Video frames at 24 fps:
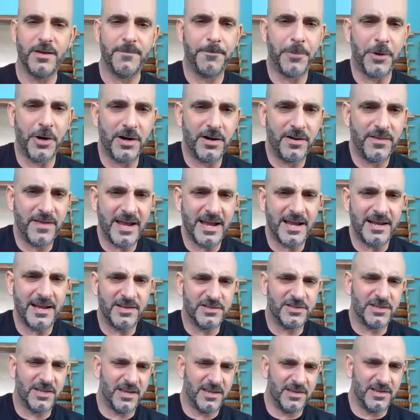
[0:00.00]
part of that
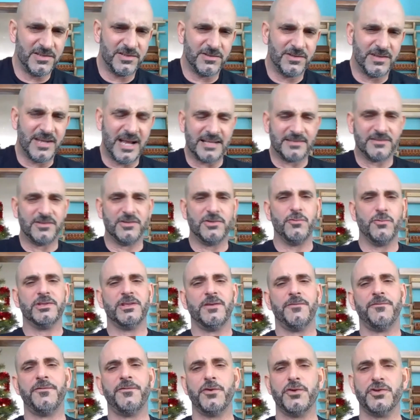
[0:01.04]
is got to do with
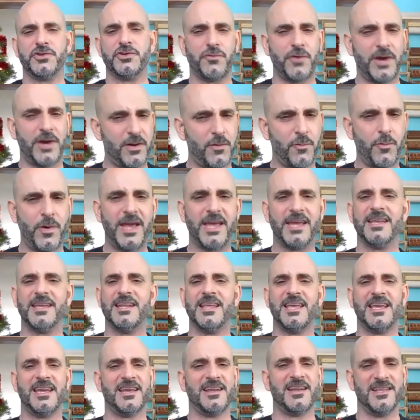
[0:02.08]
the First Great
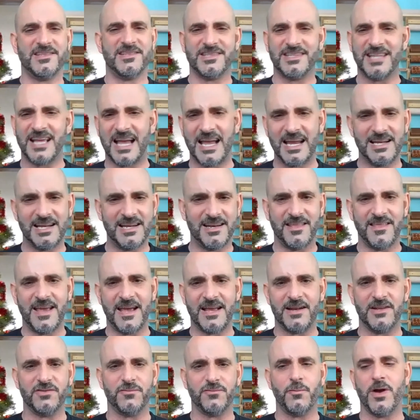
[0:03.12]
Awakening, and it's tied into
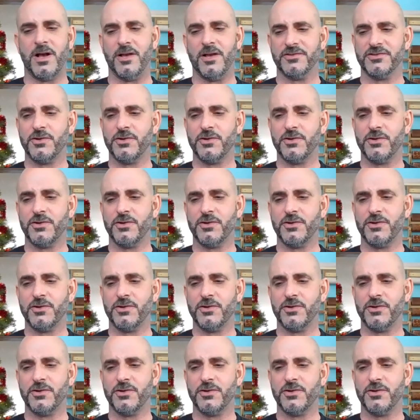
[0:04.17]
that as well.